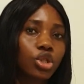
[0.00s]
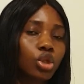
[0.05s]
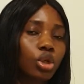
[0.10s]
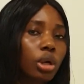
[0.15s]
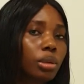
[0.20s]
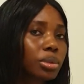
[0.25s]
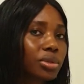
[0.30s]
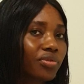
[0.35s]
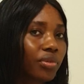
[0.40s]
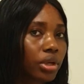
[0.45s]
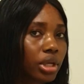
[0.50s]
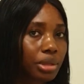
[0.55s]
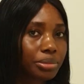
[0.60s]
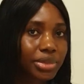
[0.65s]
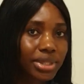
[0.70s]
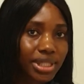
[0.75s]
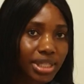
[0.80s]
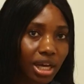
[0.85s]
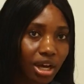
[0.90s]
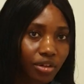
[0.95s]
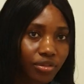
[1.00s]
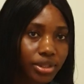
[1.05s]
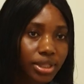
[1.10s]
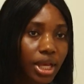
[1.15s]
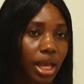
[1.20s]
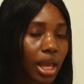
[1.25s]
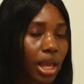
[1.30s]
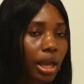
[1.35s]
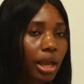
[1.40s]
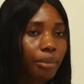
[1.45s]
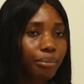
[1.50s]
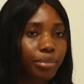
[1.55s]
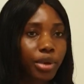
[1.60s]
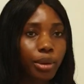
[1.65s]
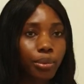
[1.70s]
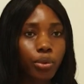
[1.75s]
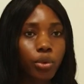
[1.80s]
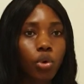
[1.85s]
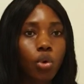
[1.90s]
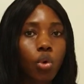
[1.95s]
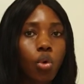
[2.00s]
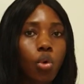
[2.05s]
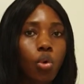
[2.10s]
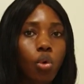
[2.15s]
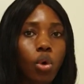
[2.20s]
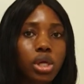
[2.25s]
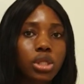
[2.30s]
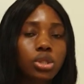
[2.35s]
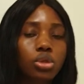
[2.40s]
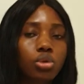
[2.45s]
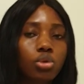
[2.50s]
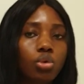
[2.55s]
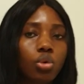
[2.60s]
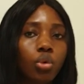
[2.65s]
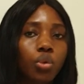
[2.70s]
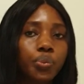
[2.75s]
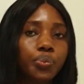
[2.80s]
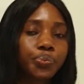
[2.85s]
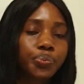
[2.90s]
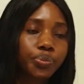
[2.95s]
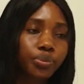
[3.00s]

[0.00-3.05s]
jobs for themselves, people who want to